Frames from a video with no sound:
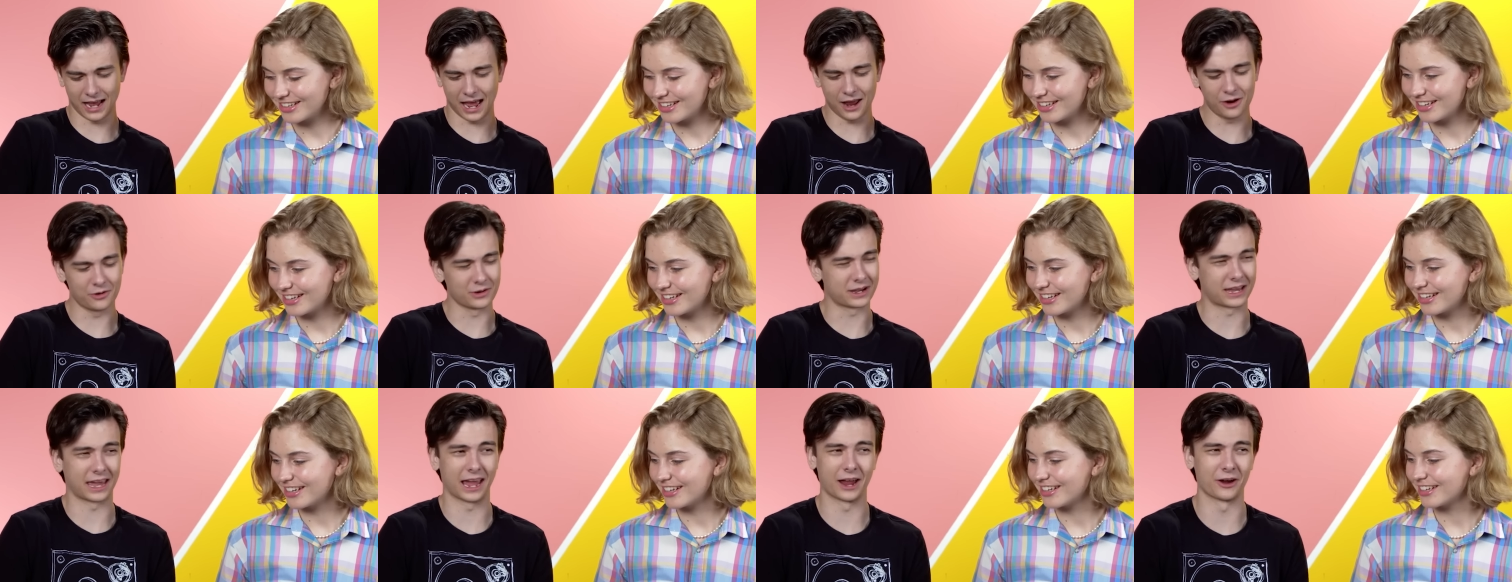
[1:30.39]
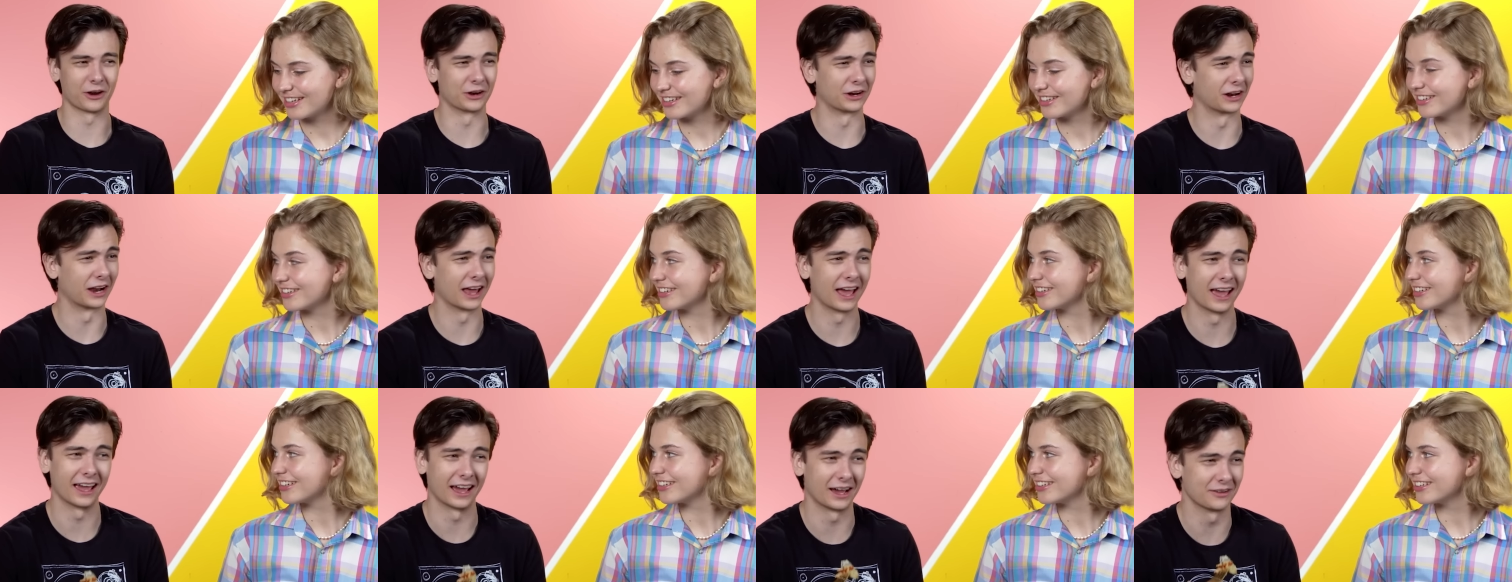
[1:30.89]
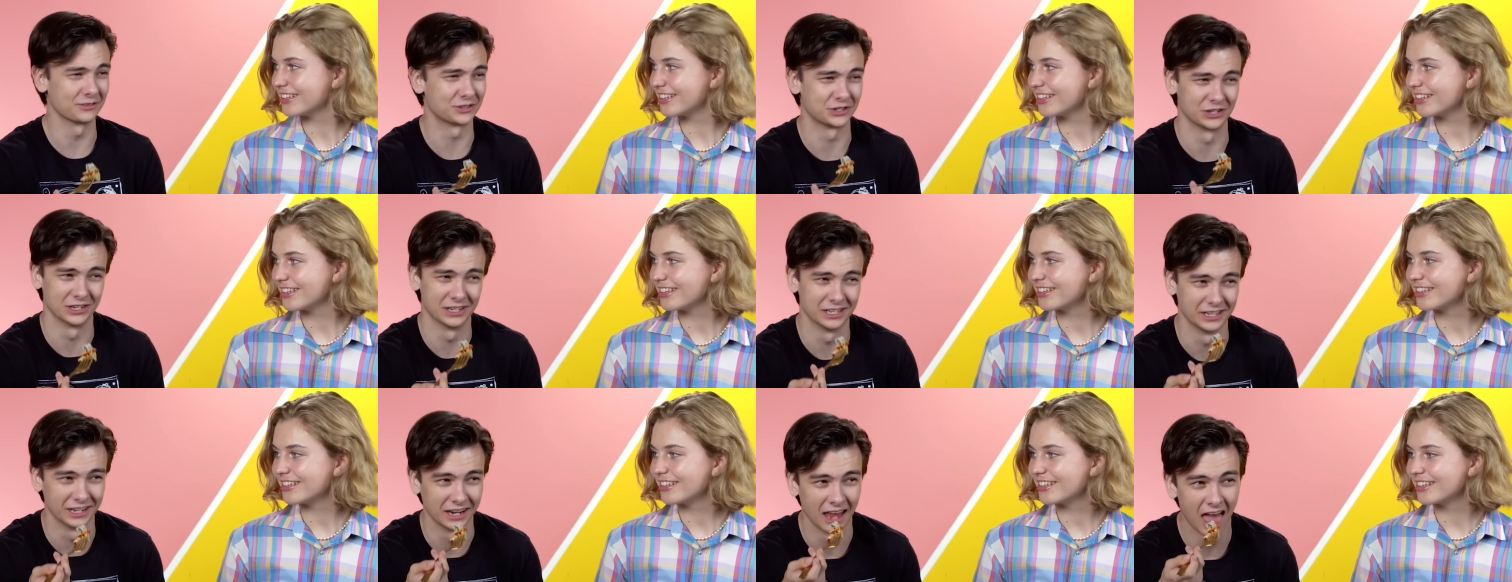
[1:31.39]
Speaker 1: I don't care today, I'm
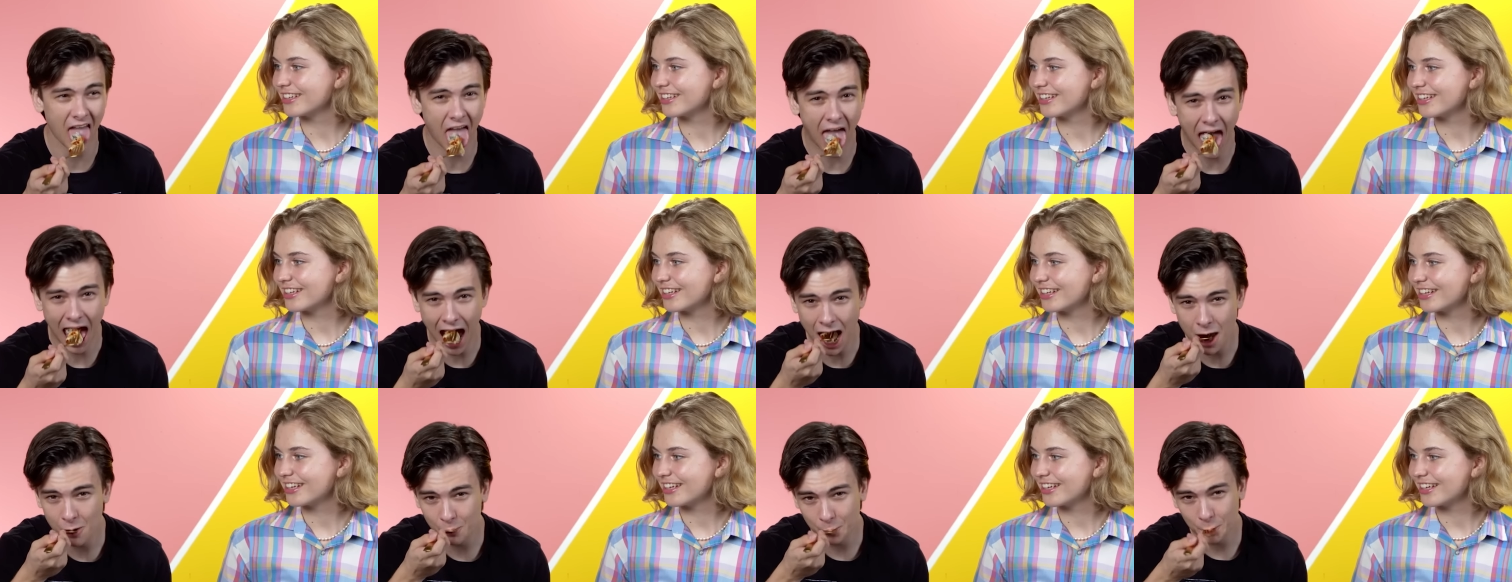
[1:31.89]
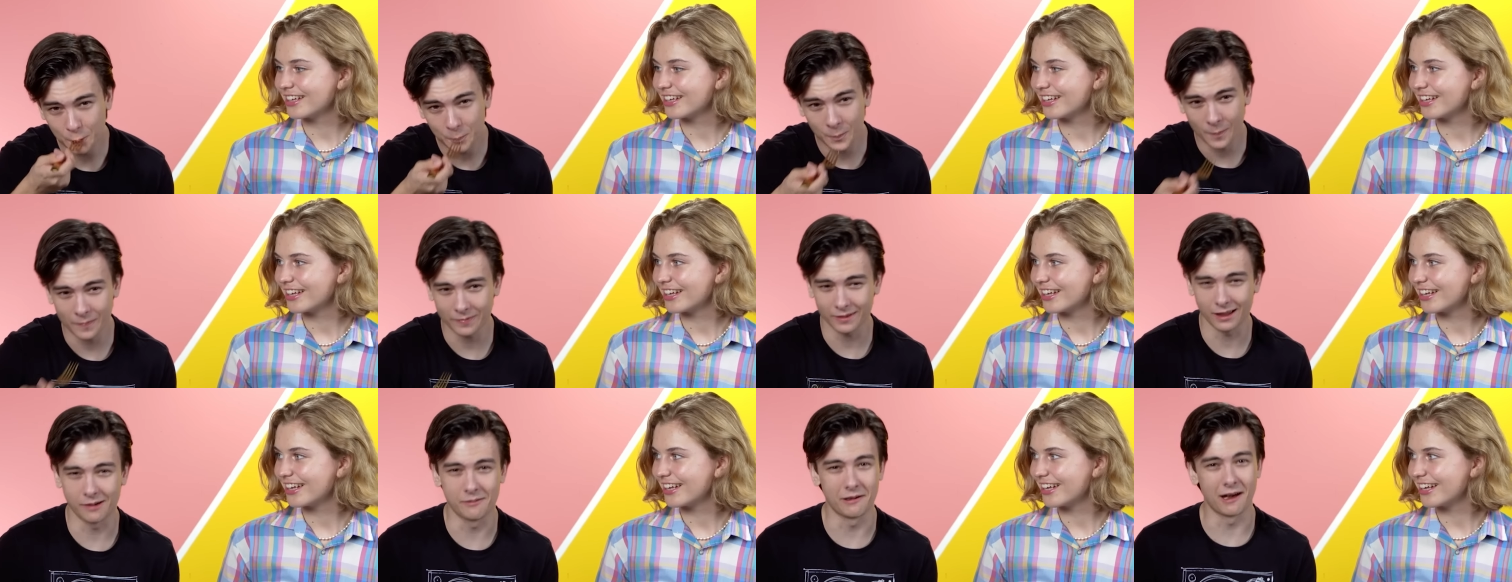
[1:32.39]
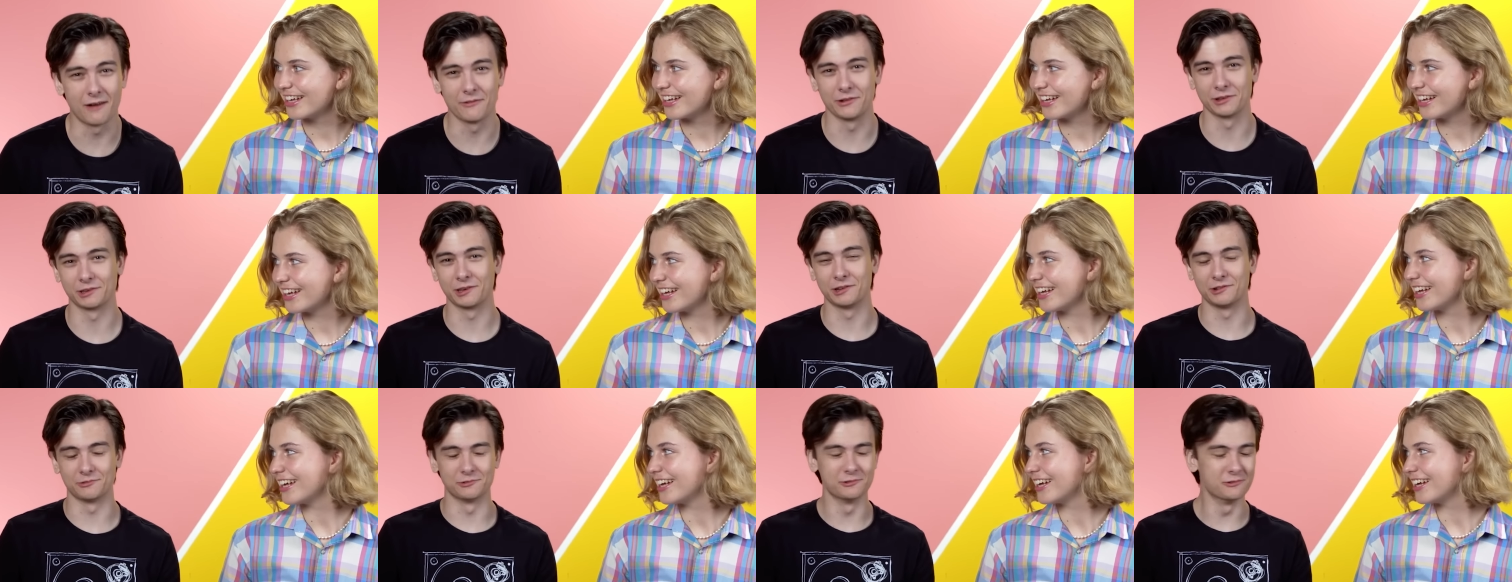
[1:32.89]
chilling. I'm having
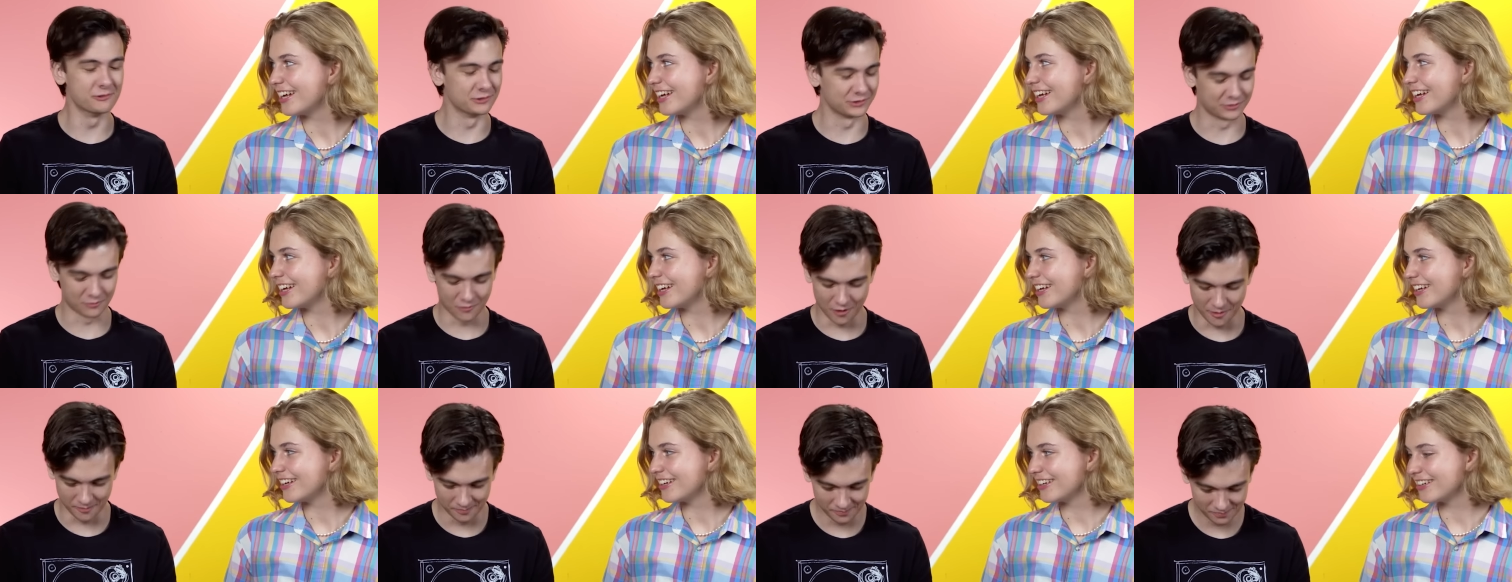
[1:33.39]
a good, ooh, it's warm.